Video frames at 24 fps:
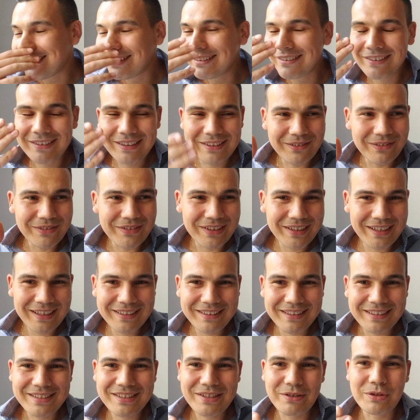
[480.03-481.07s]
looked over again,
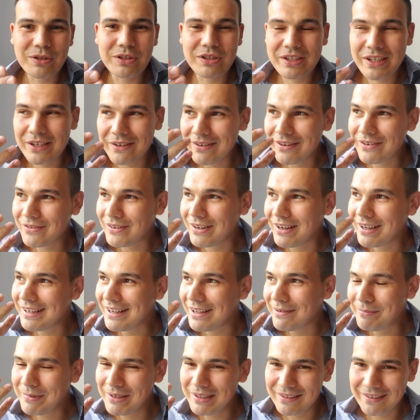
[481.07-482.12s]
and she was staring right
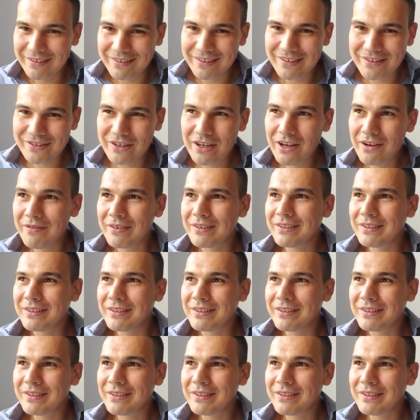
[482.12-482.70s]
at me, not at traffic.